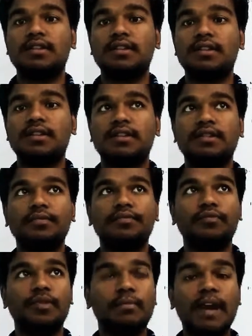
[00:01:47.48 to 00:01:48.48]

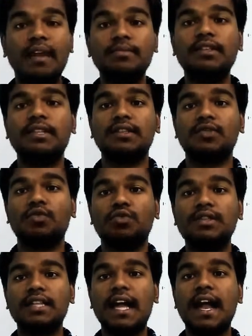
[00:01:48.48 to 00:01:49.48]
bulb is the
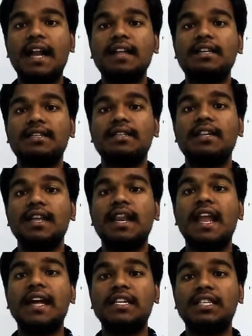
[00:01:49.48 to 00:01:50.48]
source, and
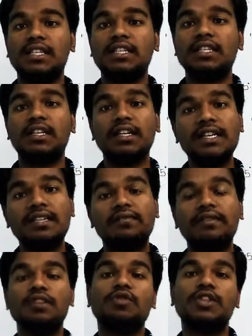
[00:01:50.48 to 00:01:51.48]
light rays
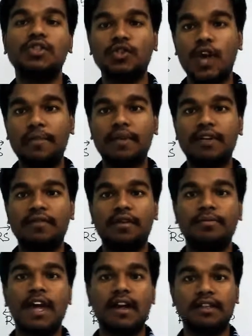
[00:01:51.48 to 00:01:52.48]
will going to emit
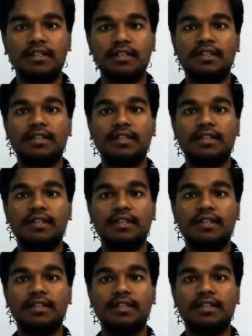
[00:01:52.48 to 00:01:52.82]
from that.